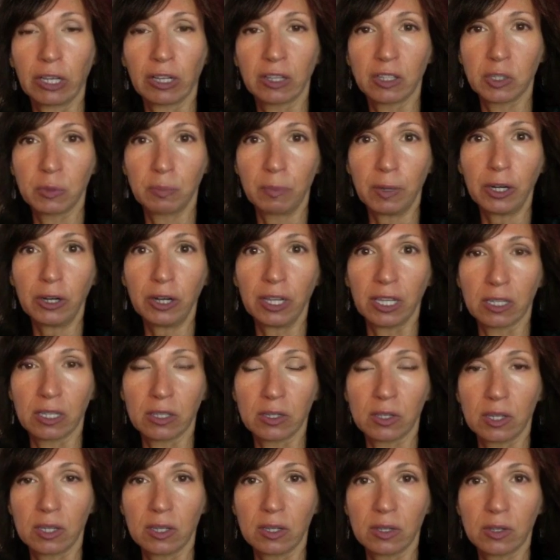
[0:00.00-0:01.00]

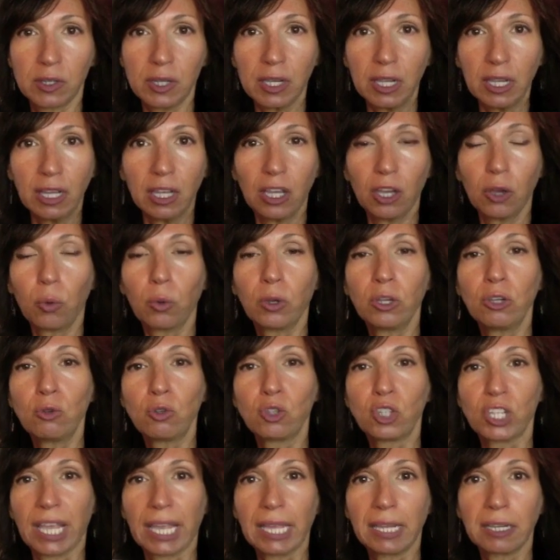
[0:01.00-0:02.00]
experiences when you
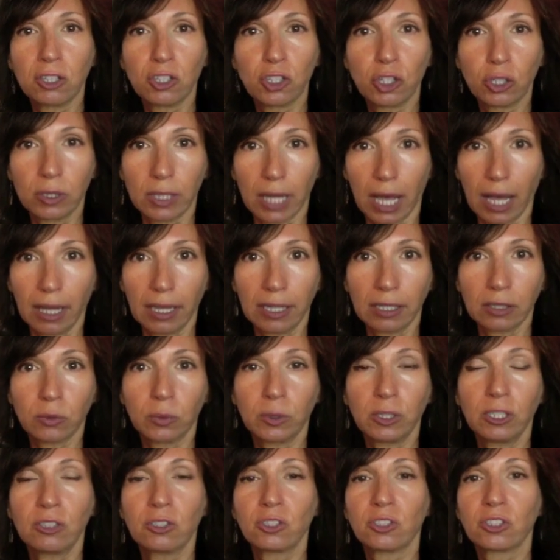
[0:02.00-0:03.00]
change your diet,
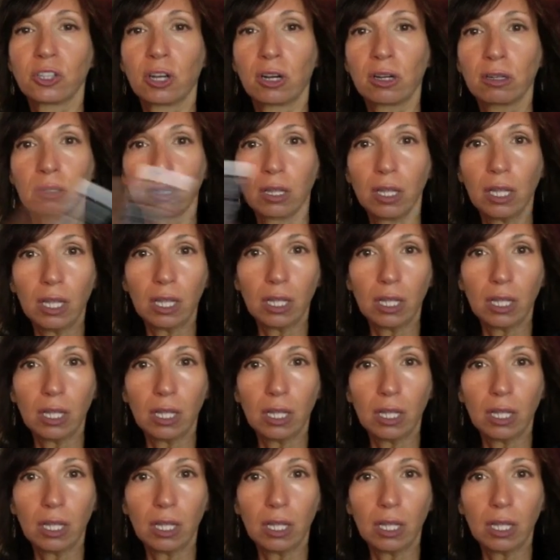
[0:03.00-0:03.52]
when you start